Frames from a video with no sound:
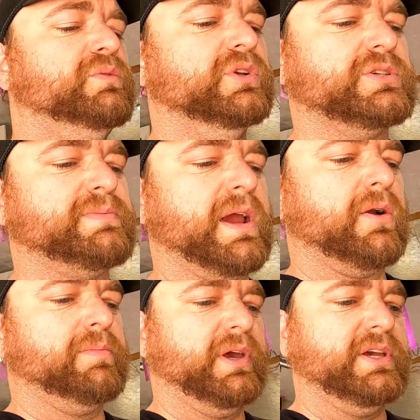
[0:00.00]
we'll just
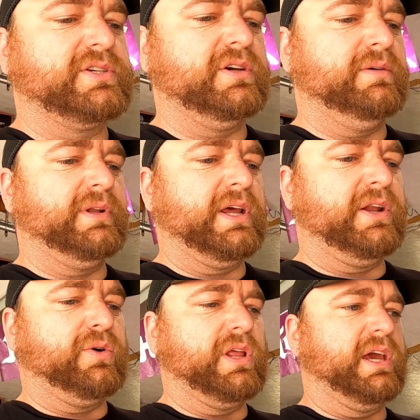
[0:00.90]
probably replace them. And I
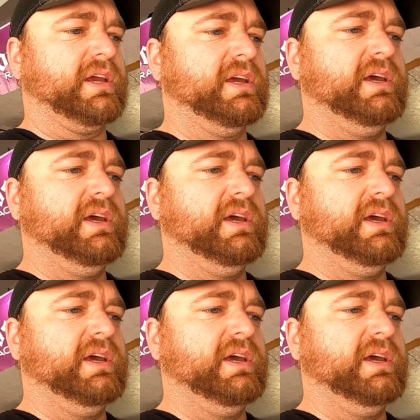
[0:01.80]
know, like,